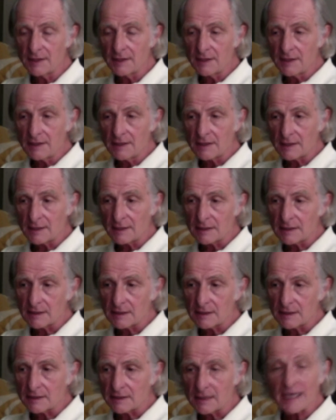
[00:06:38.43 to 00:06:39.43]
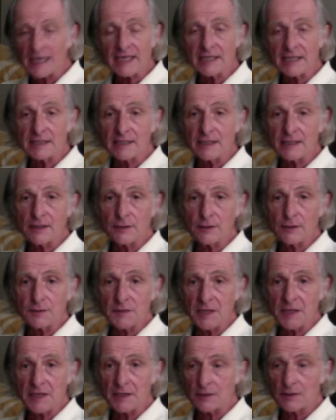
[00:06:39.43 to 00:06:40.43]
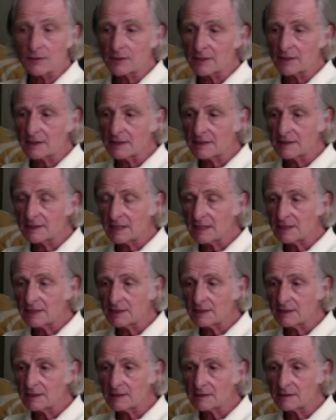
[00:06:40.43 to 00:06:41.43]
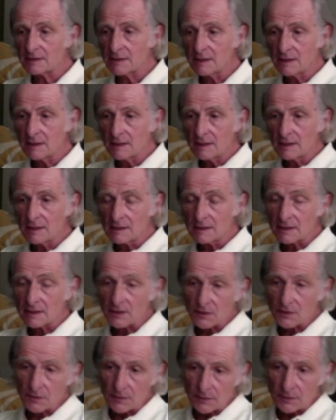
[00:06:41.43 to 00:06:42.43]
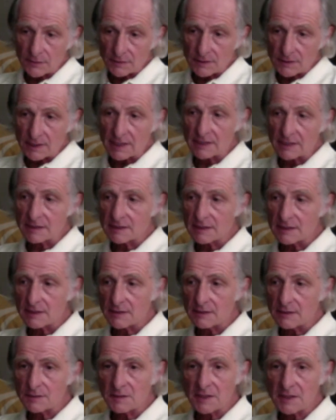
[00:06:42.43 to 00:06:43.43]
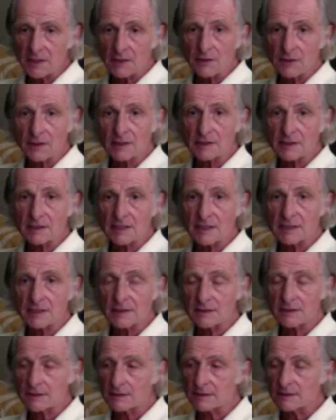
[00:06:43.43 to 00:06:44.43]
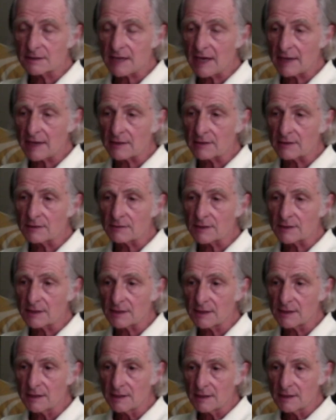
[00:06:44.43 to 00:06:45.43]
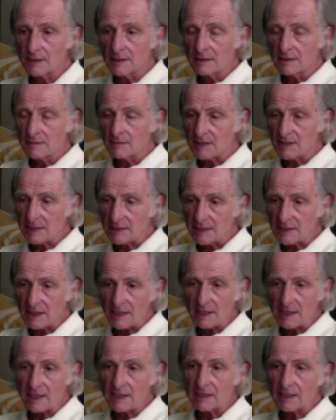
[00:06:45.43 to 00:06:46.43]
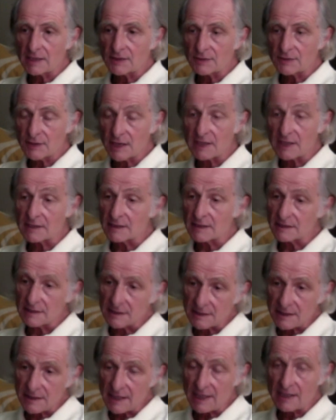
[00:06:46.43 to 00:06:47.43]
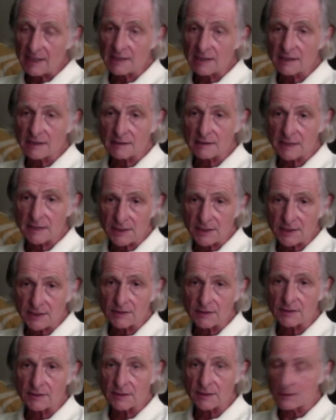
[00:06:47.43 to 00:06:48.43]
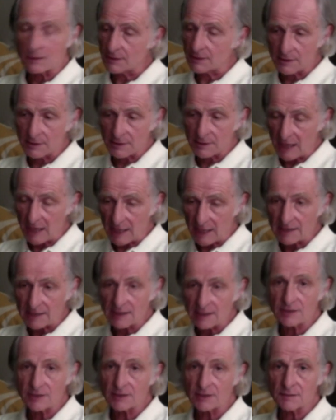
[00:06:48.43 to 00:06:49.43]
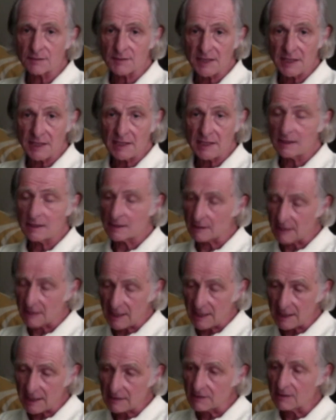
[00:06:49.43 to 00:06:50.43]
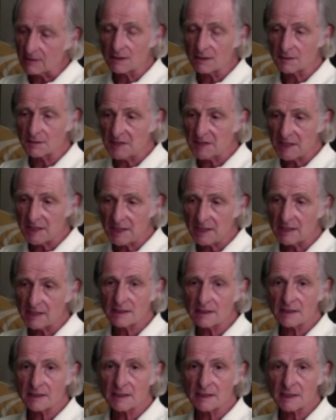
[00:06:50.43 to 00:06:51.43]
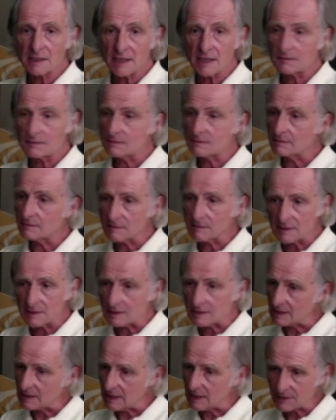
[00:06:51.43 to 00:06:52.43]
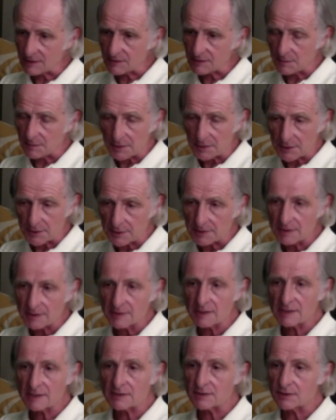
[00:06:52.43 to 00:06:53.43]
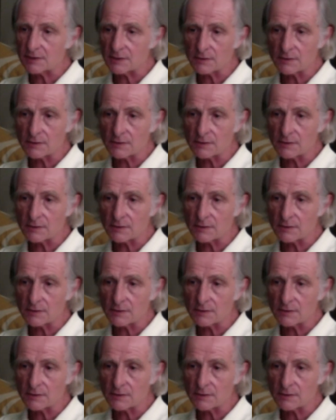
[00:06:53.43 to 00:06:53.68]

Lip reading: the legacy news media organizations. You know, those legacy news media organizations are saddled with maintaining and trying to sustain their digital or their non-digital media, their analog media. And that is an extra burden. And so